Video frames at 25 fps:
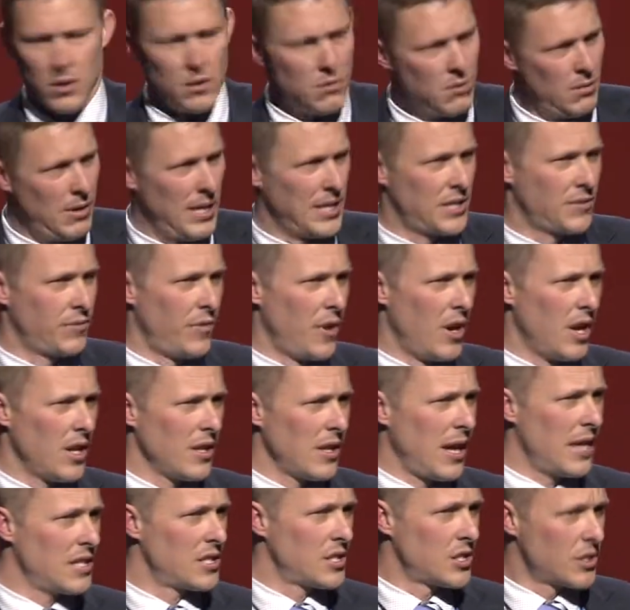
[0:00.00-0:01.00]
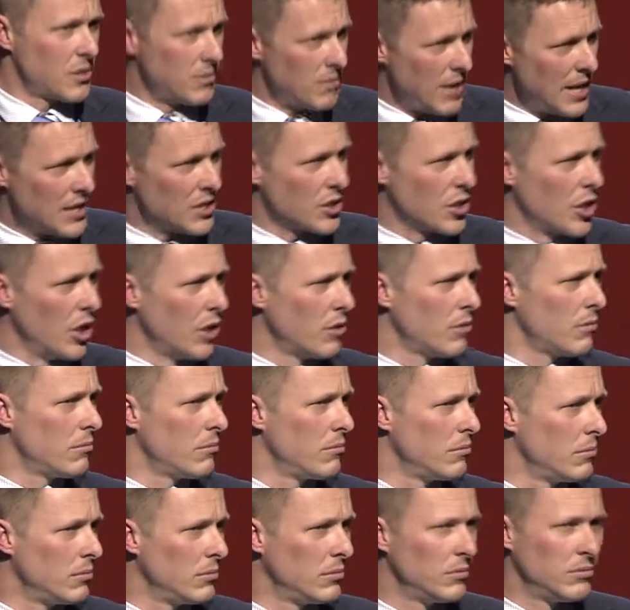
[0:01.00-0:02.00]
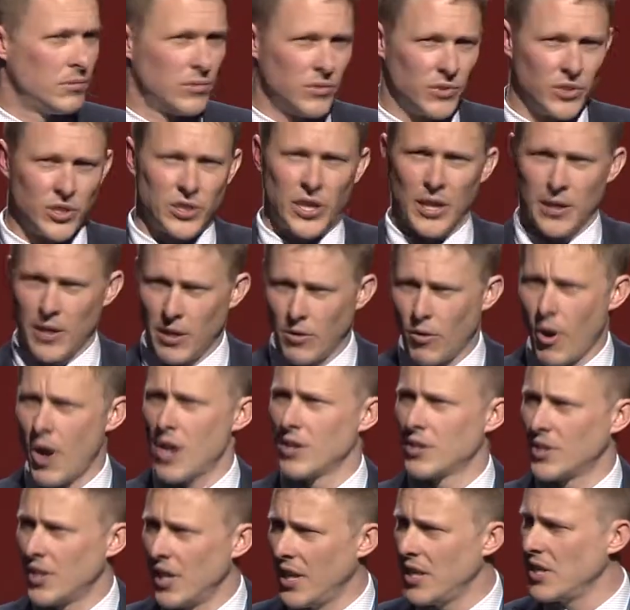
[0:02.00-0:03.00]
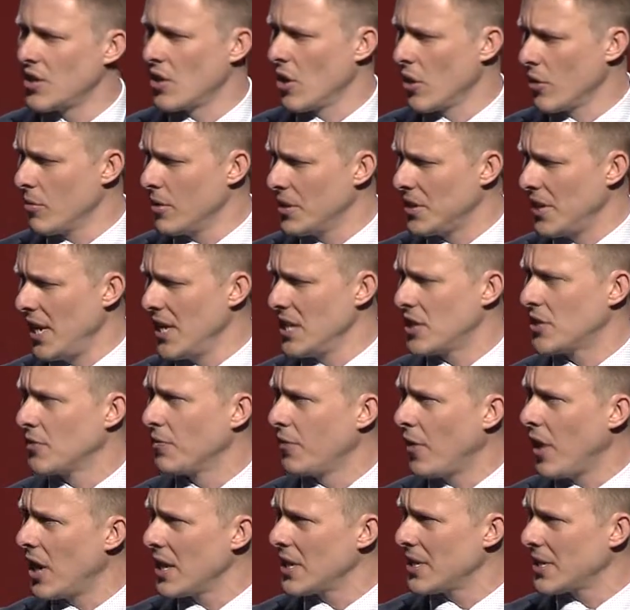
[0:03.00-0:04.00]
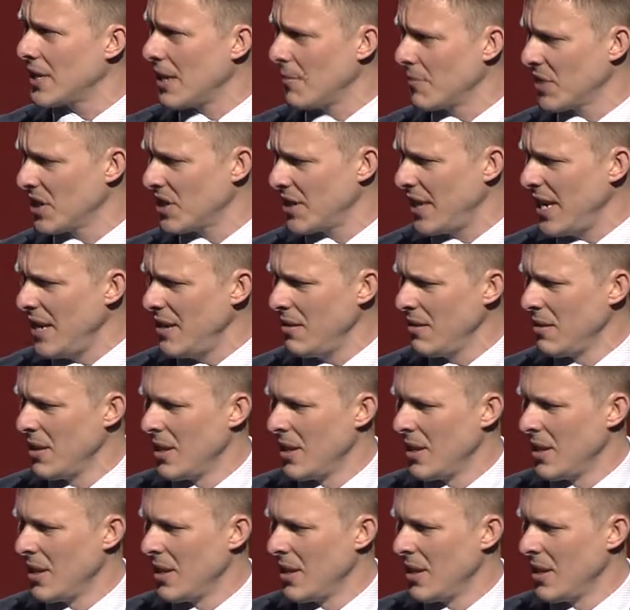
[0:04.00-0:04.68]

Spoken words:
That's fine, that's good. Growing cities got to intensify to some extent.